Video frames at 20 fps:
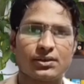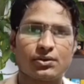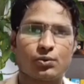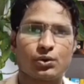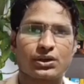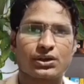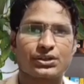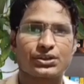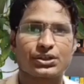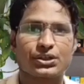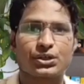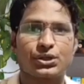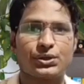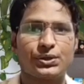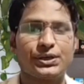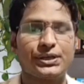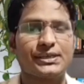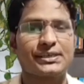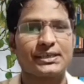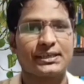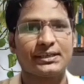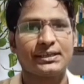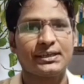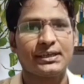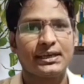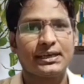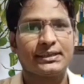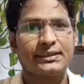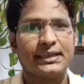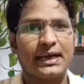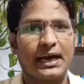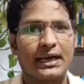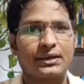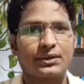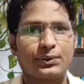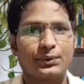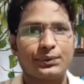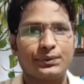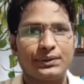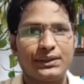what are the condition
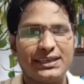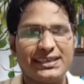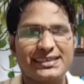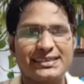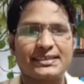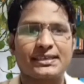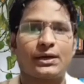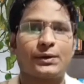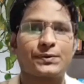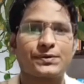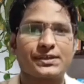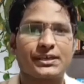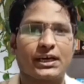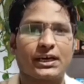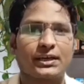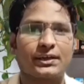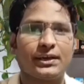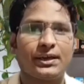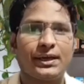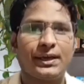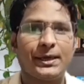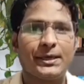that these sounds are